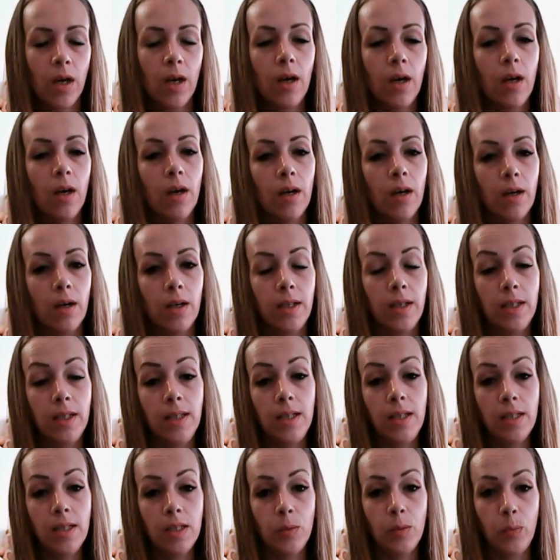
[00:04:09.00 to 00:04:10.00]
In
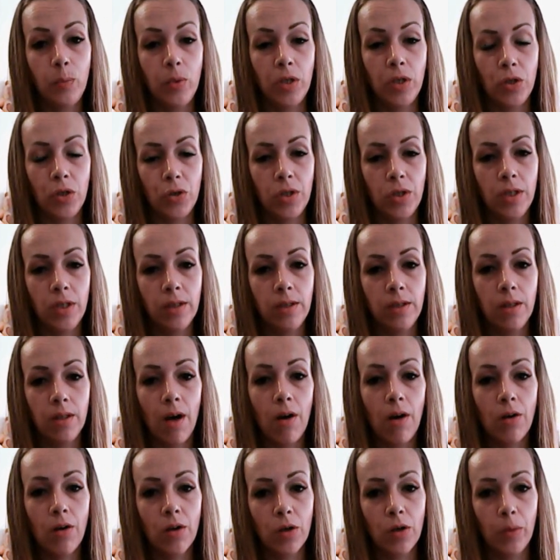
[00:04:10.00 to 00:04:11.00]
this period,
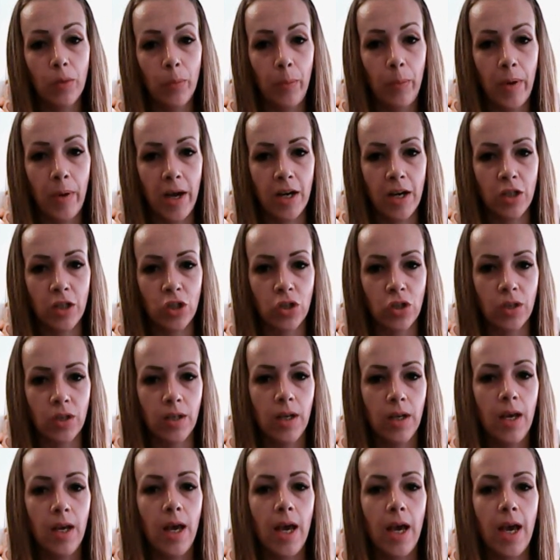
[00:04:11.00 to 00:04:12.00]
our compassion
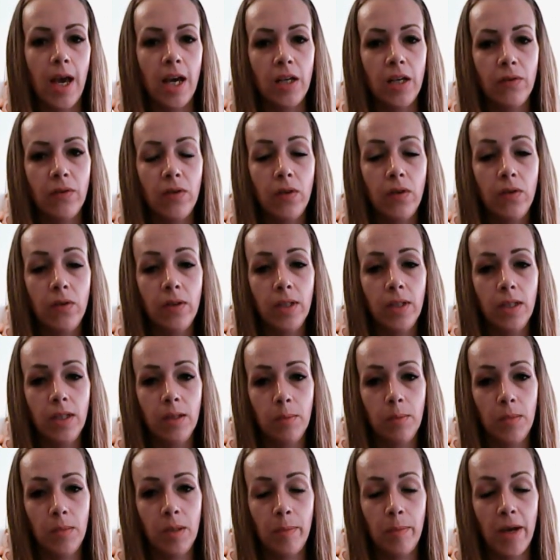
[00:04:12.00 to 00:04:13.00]
and vivid
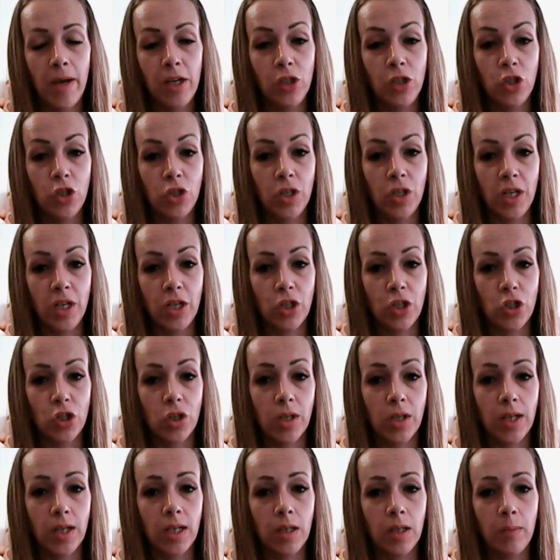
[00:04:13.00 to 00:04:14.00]
imagination
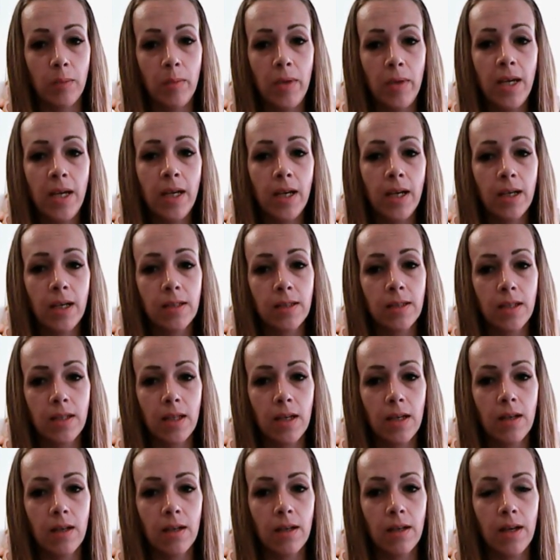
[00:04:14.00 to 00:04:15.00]
can make us
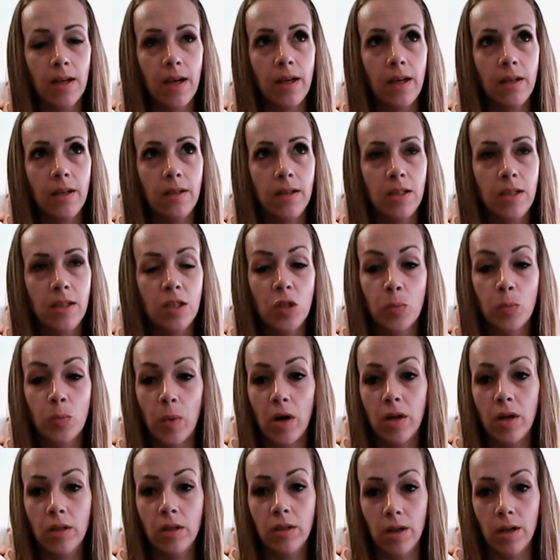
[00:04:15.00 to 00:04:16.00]
an
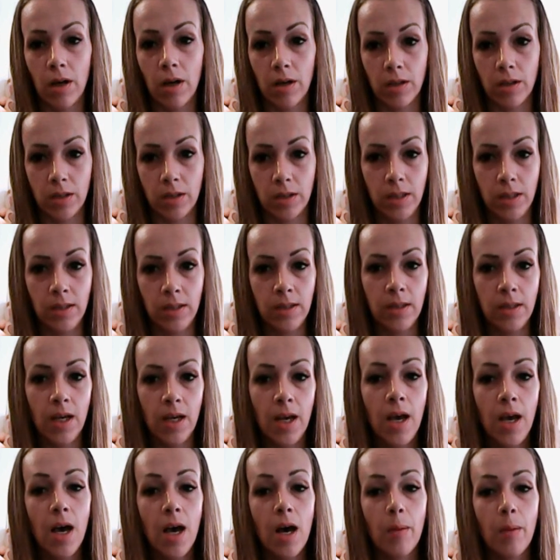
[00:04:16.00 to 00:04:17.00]
inspired artist,
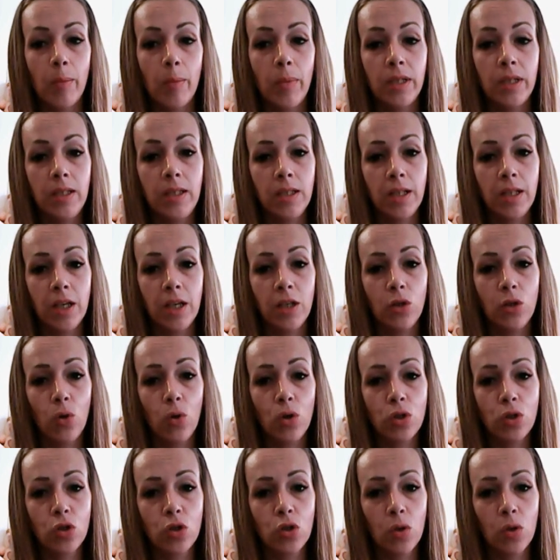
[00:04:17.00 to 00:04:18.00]
but it can
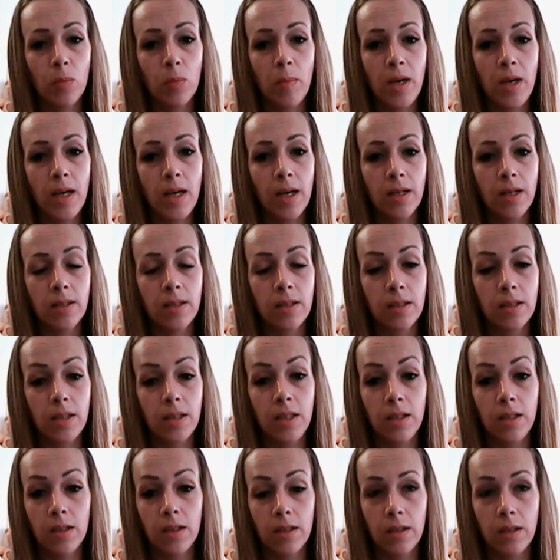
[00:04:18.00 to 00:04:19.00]
also make us
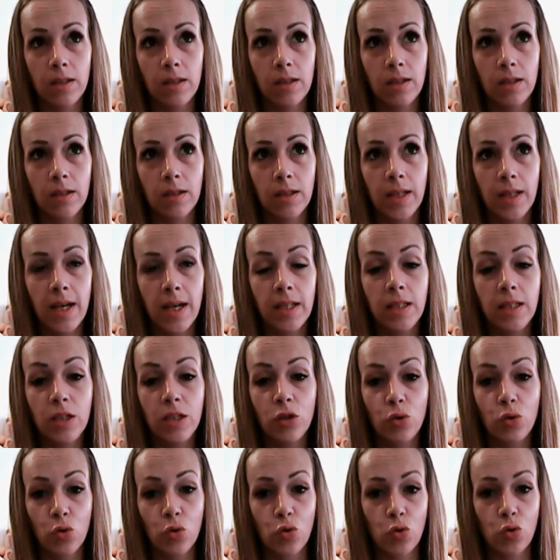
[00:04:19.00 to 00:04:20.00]
get into
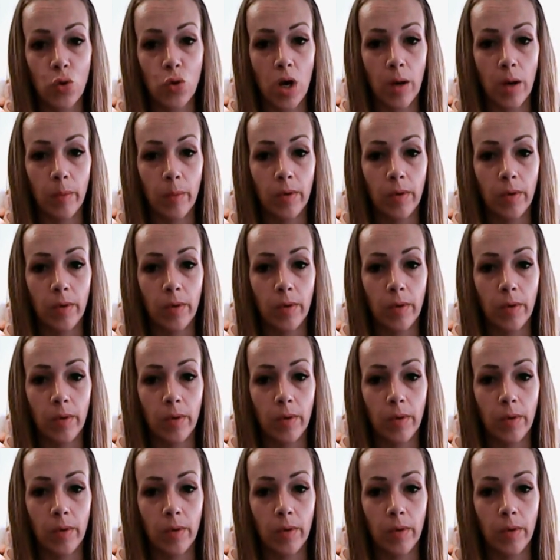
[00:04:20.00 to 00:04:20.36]
trouble,